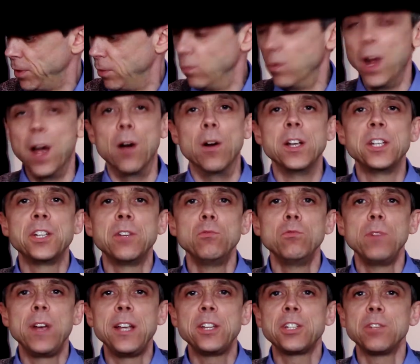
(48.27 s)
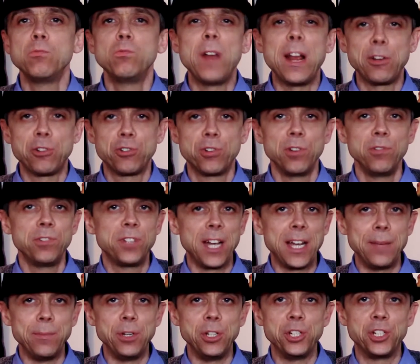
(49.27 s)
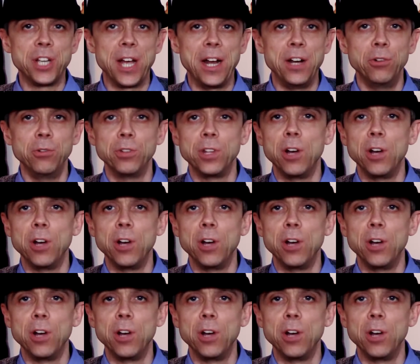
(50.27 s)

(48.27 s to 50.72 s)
it's a retro gaming channel,